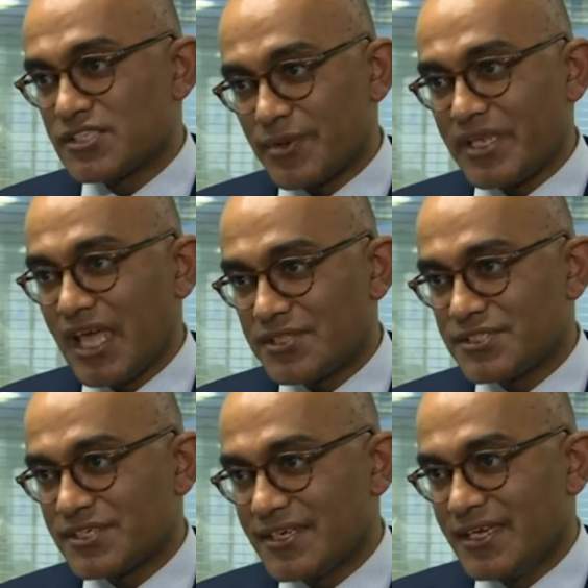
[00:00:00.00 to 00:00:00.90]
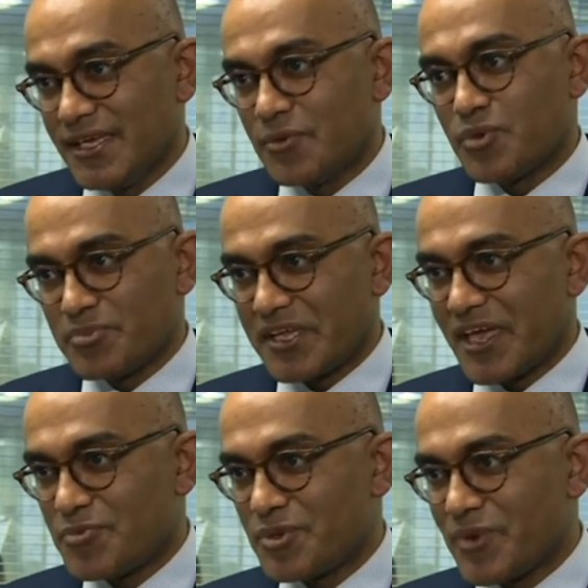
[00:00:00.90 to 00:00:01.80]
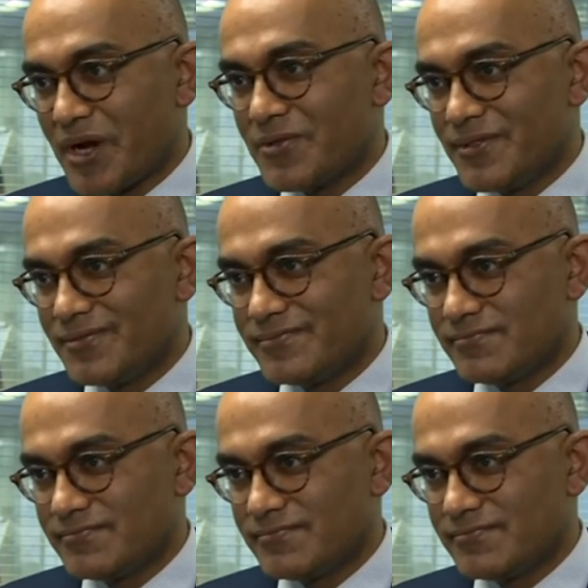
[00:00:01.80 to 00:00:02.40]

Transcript: So in London, we've been coping well.